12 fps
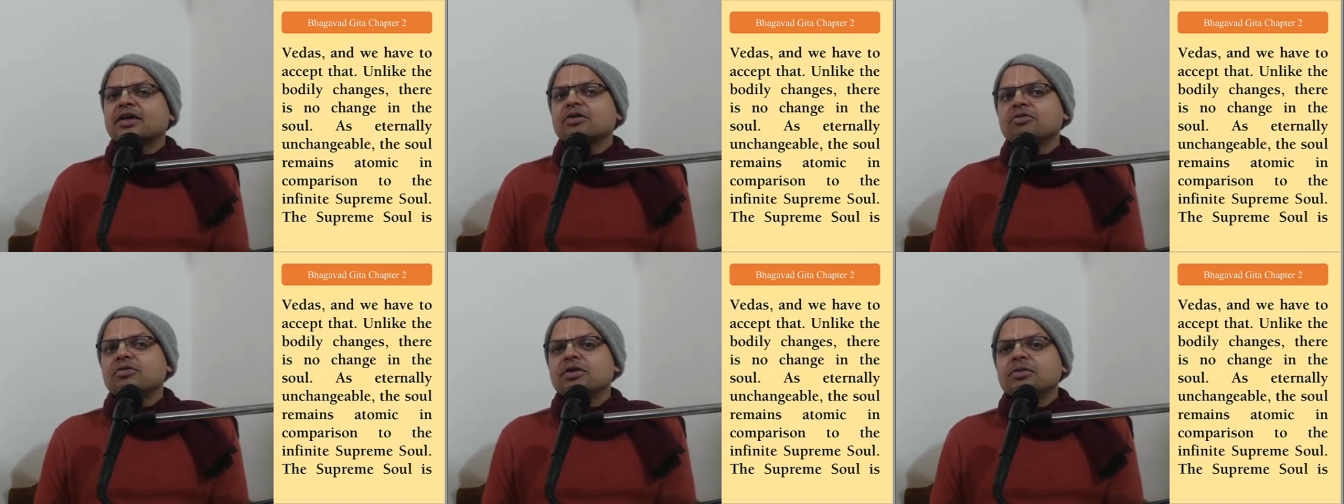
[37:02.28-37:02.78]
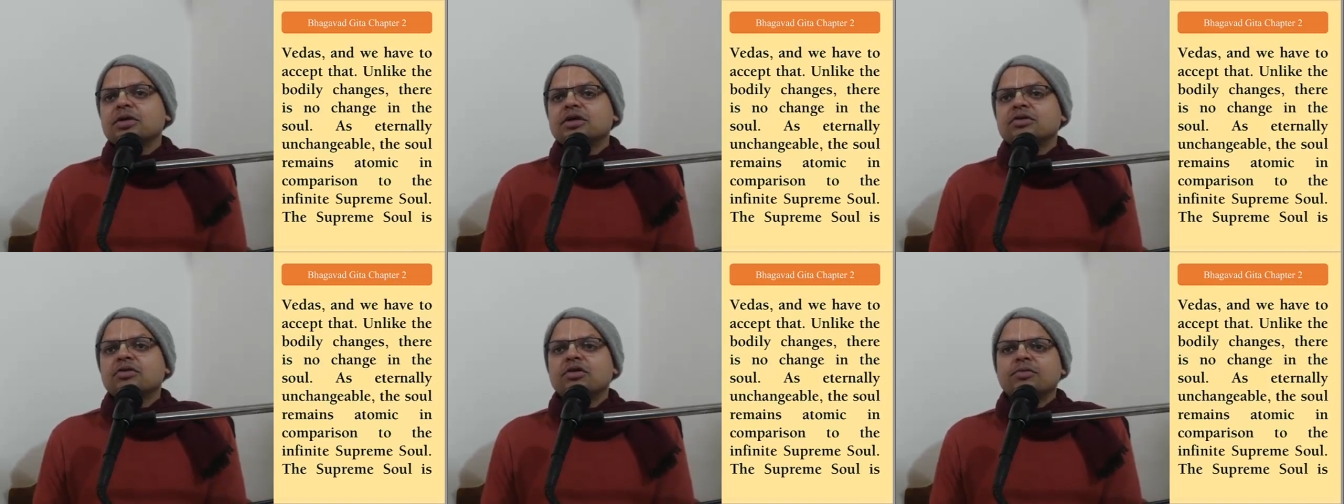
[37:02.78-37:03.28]
can only be
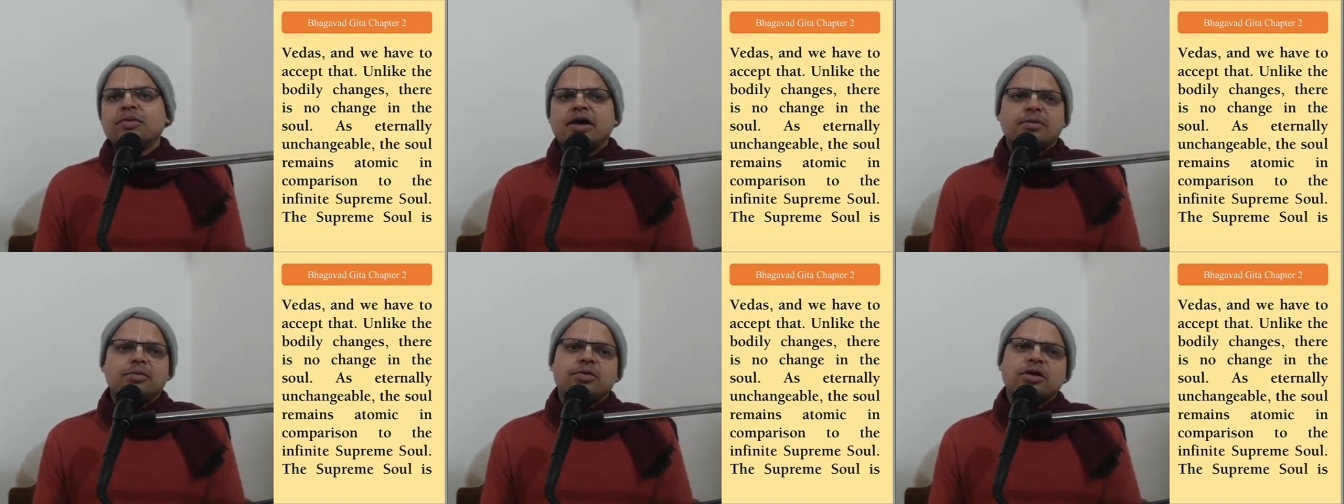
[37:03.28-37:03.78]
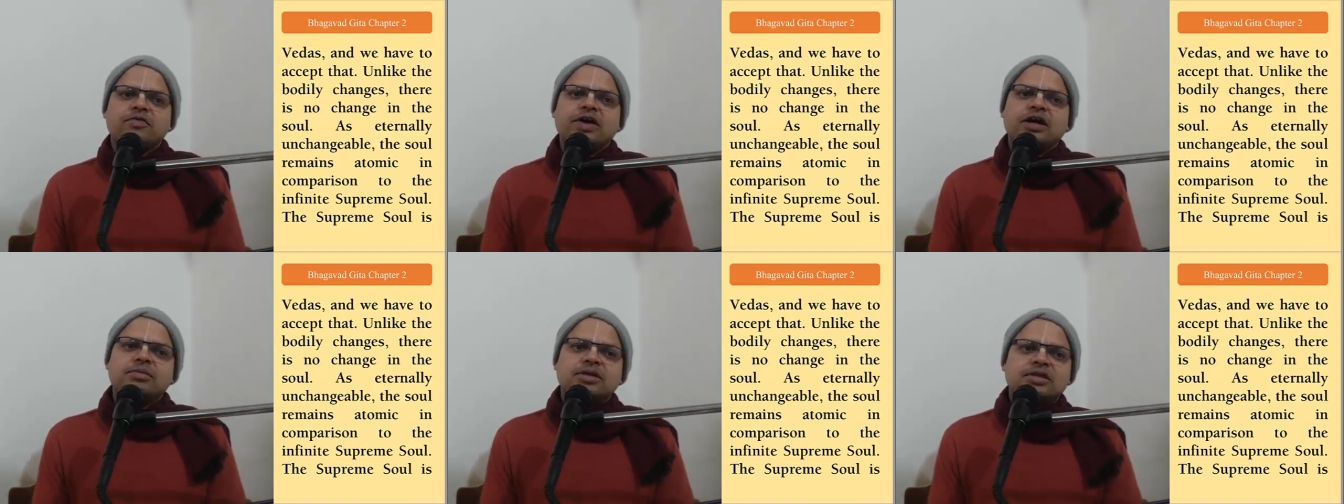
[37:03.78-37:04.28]
told by bona
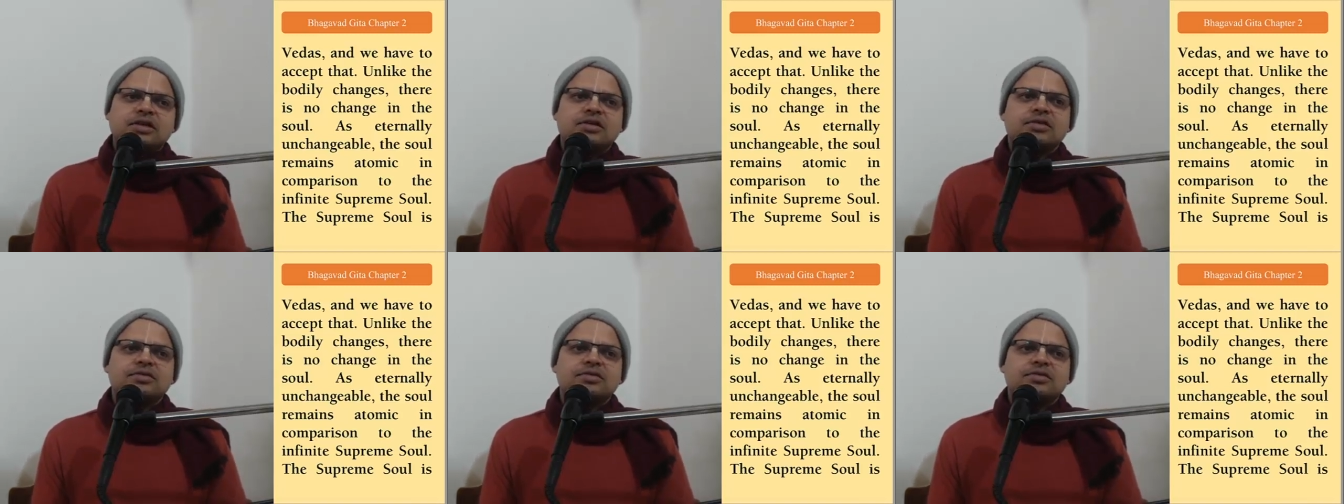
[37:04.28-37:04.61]
fide mother.